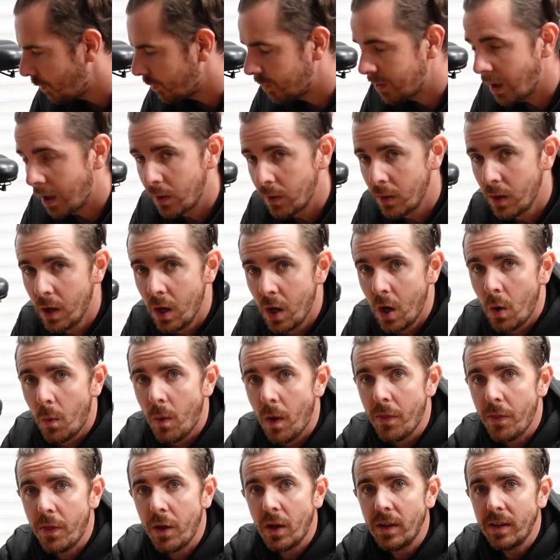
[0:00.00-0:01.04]
So
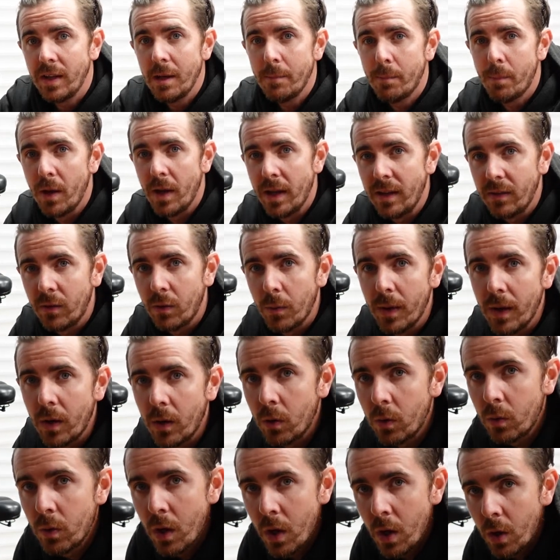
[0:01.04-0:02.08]
one thing I did put into it
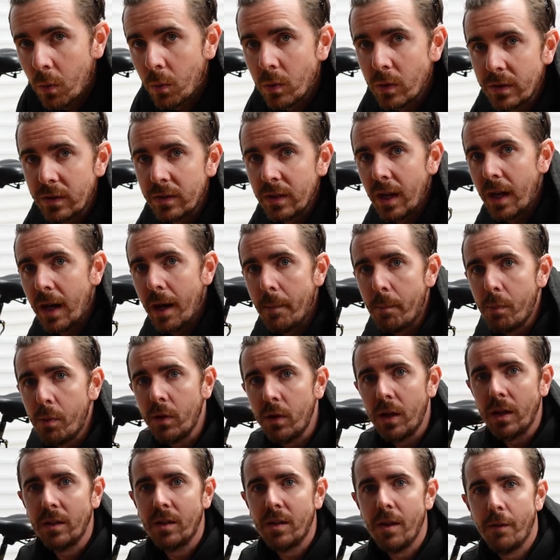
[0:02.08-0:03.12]
all was a
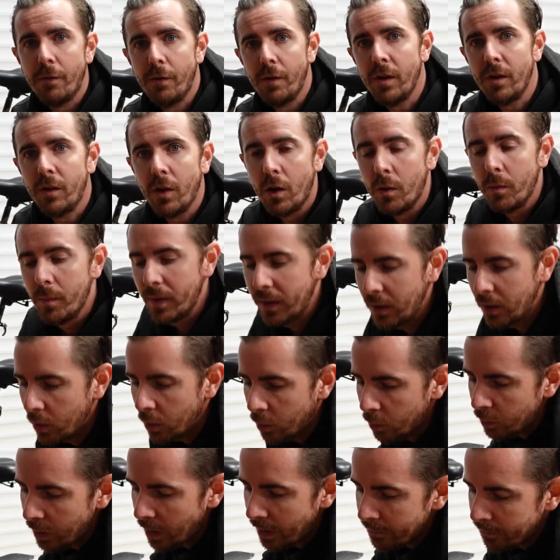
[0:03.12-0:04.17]
product that a friend told me
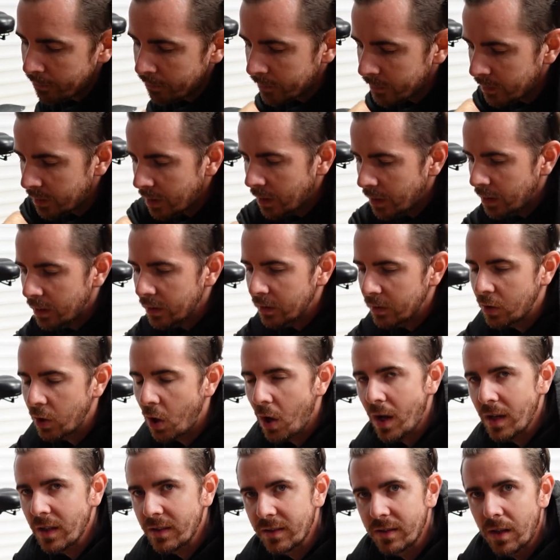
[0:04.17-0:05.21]
called
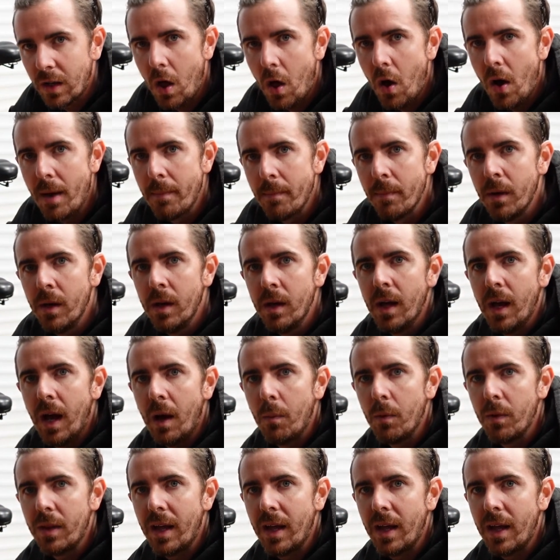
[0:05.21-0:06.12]
tyre slime, and what